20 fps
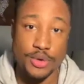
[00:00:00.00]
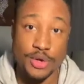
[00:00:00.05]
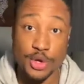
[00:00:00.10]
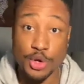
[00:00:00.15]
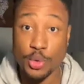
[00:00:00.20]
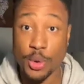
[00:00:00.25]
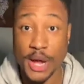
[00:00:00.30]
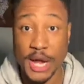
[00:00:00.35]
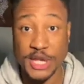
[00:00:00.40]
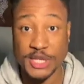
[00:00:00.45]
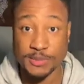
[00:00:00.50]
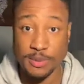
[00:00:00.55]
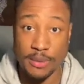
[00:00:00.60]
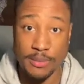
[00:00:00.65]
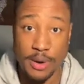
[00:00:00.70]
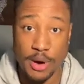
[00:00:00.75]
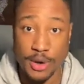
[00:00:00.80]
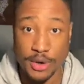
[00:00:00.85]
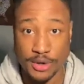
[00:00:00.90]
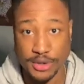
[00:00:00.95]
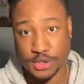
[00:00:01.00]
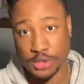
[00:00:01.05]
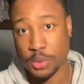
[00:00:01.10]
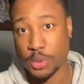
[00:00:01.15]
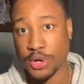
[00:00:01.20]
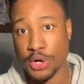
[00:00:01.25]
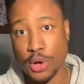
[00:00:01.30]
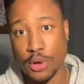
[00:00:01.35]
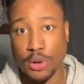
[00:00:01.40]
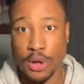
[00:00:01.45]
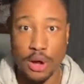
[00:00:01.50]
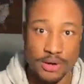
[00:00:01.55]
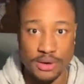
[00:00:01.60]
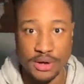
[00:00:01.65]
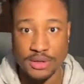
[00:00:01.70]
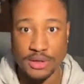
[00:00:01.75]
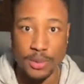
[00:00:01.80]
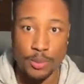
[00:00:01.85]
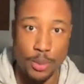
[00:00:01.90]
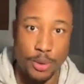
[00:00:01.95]
new age promoters, so we're no longer
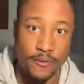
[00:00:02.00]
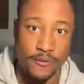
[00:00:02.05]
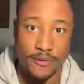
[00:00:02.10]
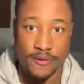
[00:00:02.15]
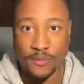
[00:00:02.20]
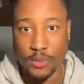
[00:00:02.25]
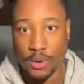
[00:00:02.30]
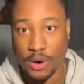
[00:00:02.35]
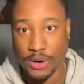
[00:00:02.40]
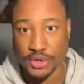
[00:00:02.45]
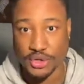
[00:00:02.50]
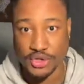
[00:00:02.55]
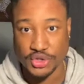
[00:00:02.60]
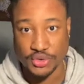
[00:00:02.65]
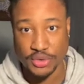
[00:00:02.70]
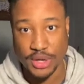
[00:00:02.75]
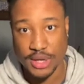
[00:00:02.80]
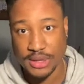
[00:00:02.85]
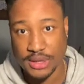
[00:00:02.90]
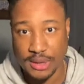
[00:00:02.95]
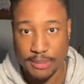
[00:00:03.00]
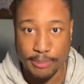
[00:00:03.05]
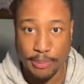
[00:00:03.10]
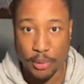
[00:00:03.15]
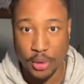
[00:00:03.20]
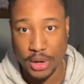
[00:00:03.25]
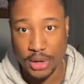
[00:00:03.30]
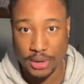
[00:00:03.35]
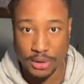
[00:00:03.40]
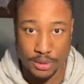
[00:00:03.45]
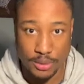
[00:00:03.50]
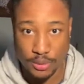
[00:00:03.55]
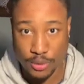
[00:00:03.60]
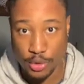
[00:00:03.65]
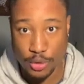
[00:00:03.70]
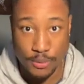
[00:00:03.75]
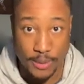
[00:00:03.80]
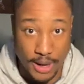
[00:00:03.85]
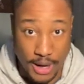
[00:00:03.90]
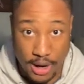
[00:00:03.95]
in the Wolf of Wall Street and the boiler
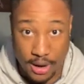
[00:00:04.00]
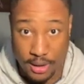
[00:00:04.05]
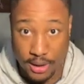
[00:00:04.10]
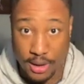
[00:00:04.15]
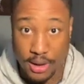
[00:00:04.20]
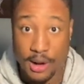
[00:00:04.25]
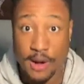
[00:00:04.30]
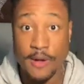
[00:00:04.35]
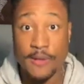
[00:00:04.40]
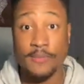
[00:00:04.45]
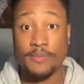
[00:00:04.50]
room era.